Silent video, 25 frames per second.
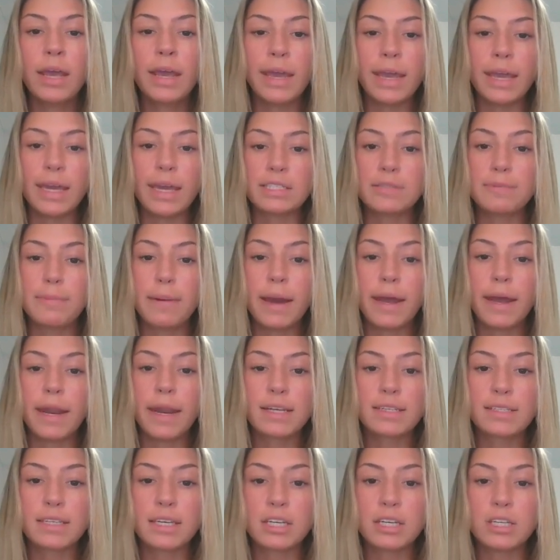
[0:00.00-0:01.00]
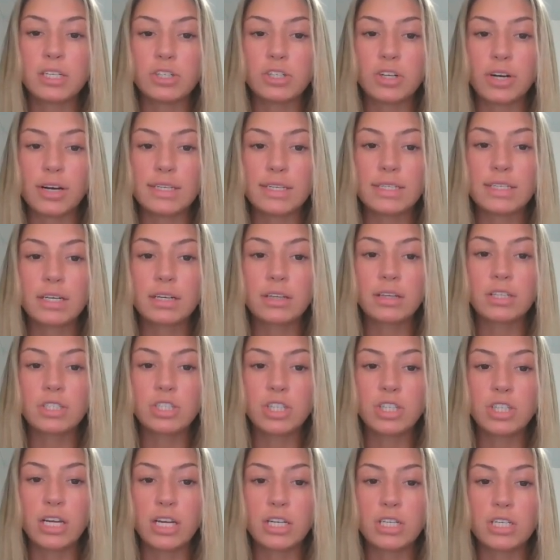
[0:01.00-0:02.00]
Antibiotics can drastically
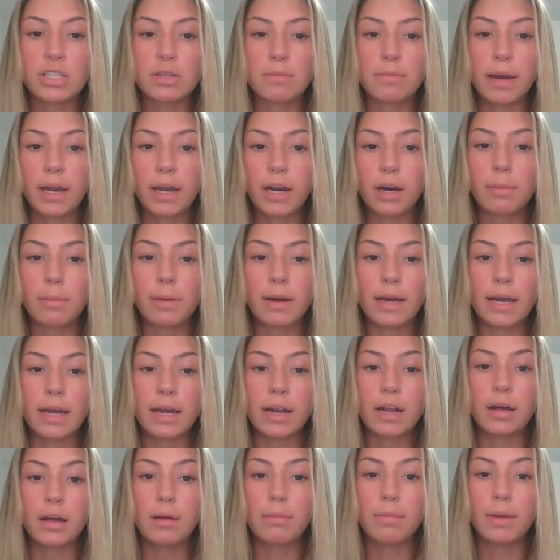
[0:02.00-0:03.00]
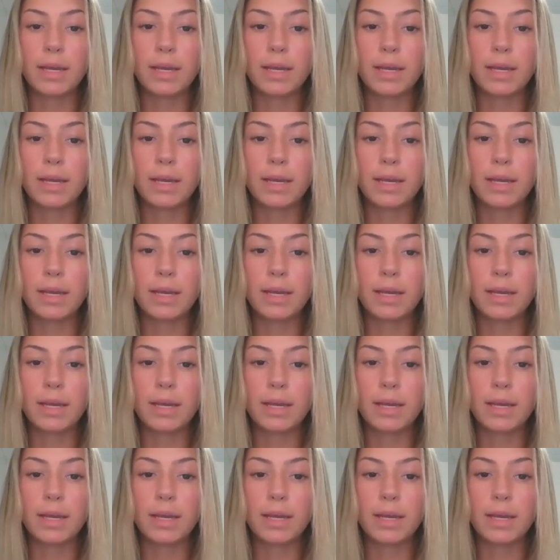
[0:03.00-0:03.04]
change the microbiota